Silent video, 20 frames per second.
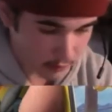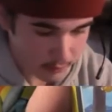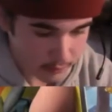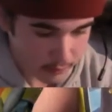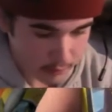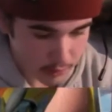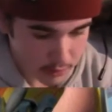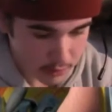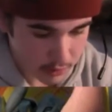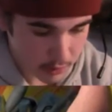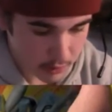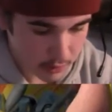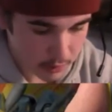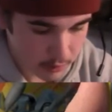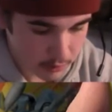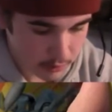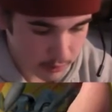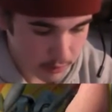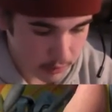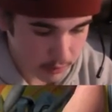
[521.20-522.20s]
reverse
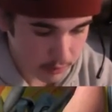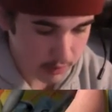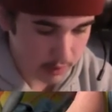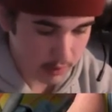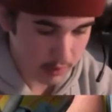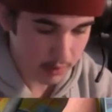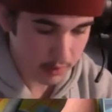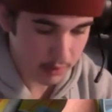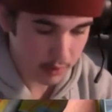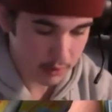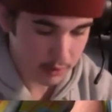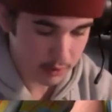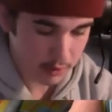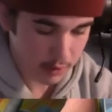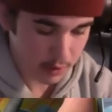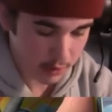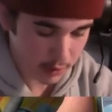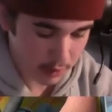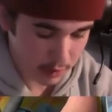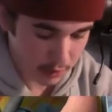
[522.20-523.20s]
hollow
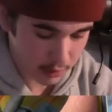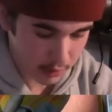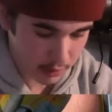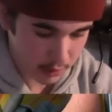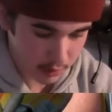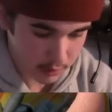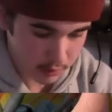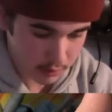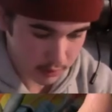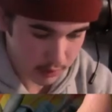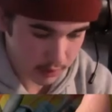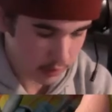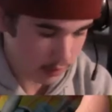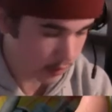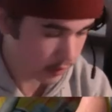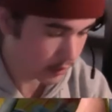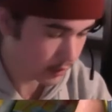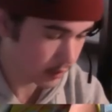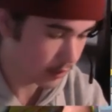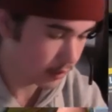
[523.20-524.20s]
psychic
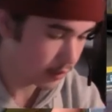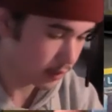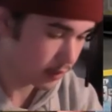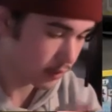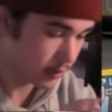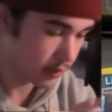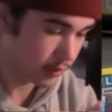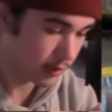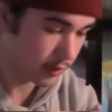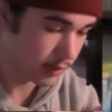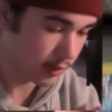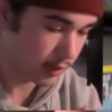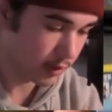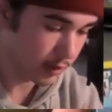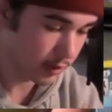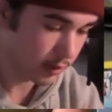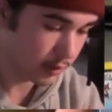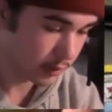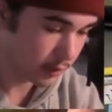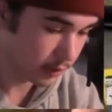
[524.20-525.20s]
energies, or
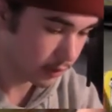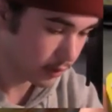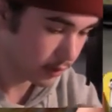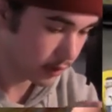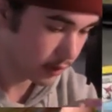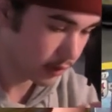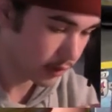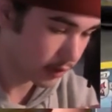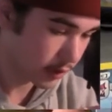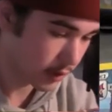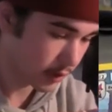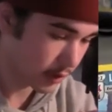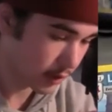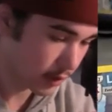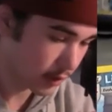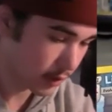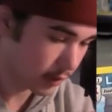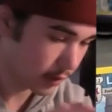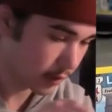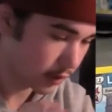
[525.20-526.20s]
not
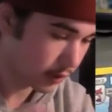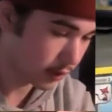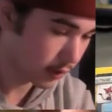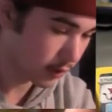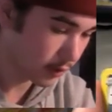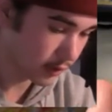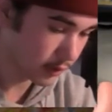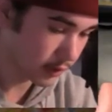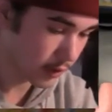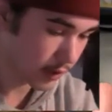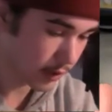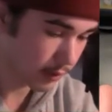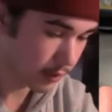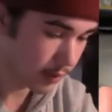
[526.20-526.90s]
psychic, I mean dark type